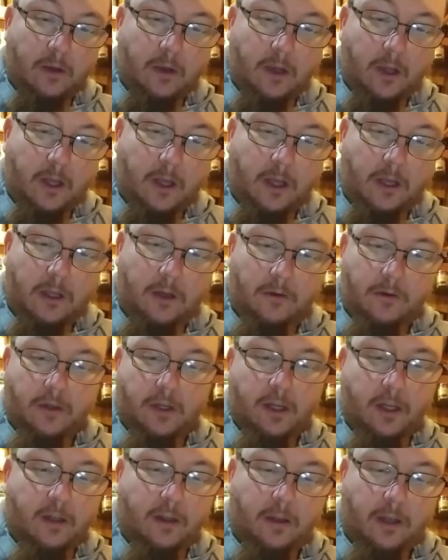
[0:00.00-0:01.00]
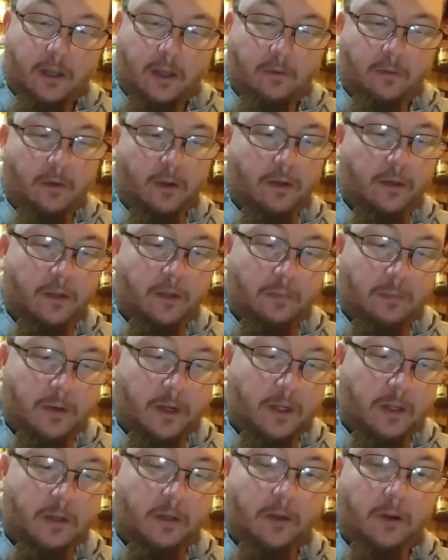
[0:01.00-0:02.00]
And you can use anything you want to
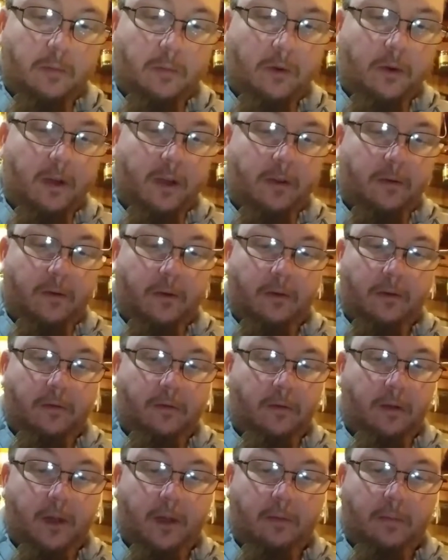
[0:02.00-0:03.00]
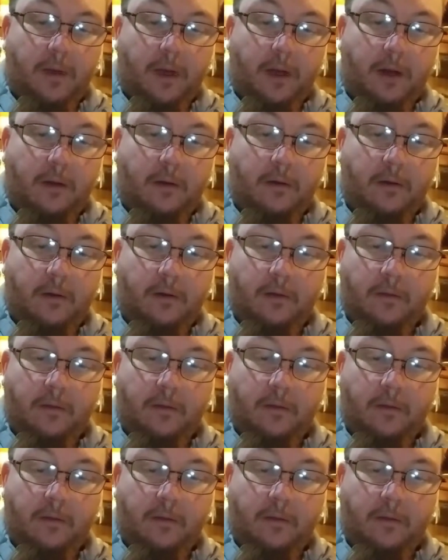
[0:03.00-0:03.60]
spread the lube around, doesn't matter.